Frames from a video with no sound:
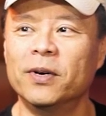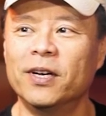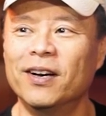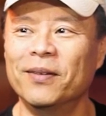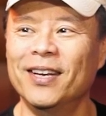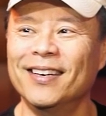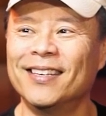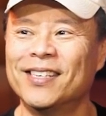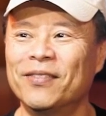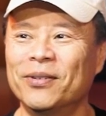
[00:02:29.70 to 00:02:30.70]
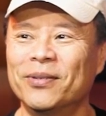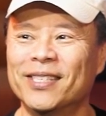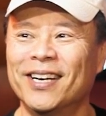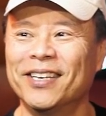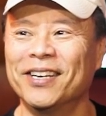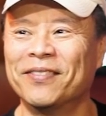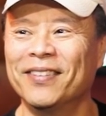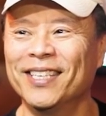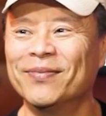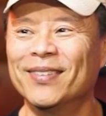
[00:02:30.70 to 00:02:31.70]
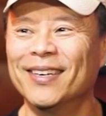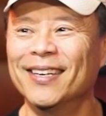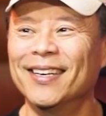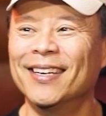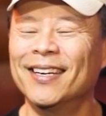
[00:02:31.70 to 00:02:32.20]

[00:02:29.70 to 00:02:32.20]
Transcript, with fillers: but I mean, because everyone's got duck face, but...